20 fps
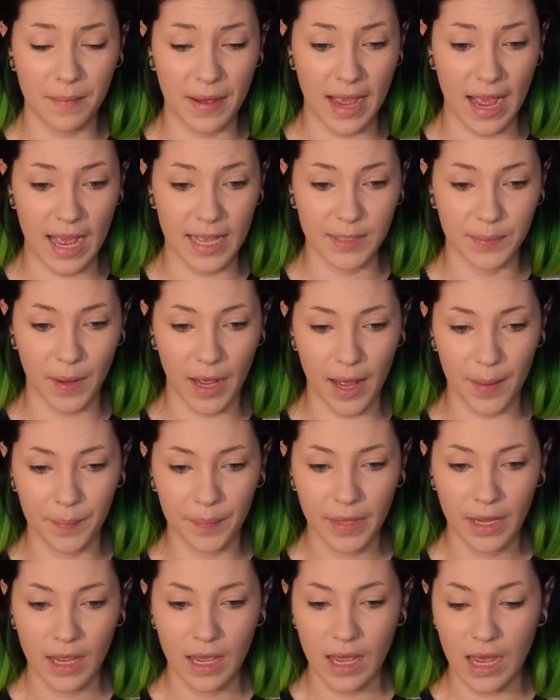my eyes pop,
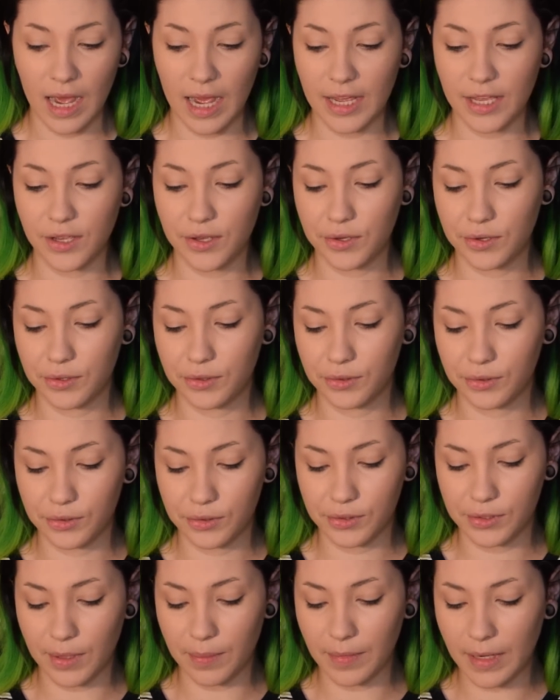I
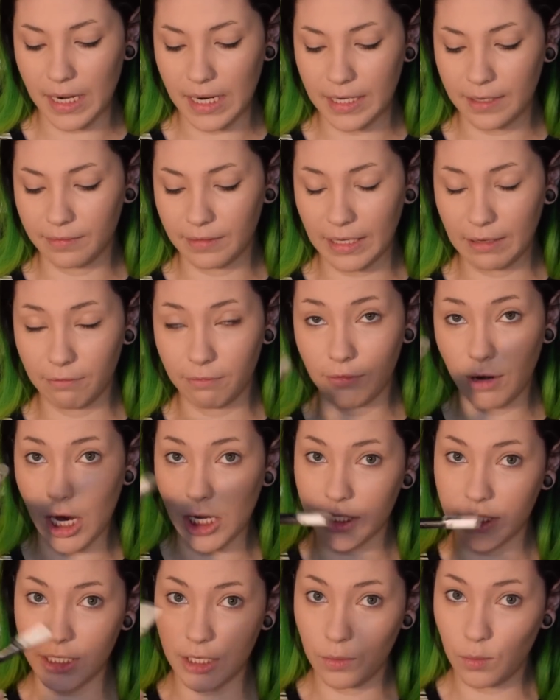use some kind of like
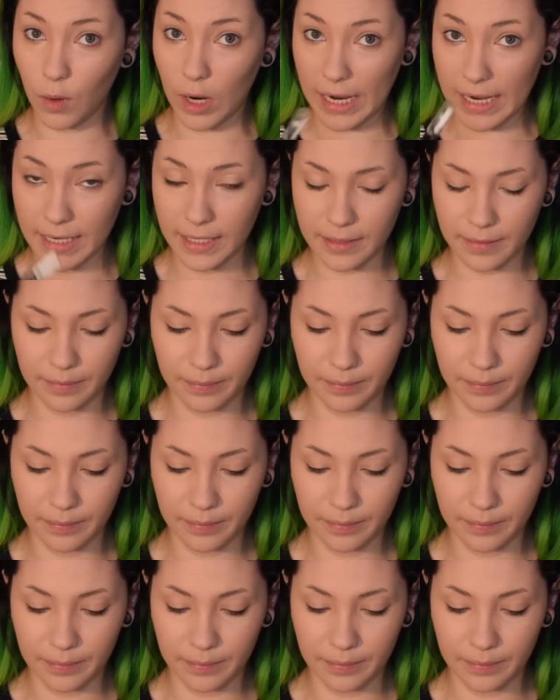frosty white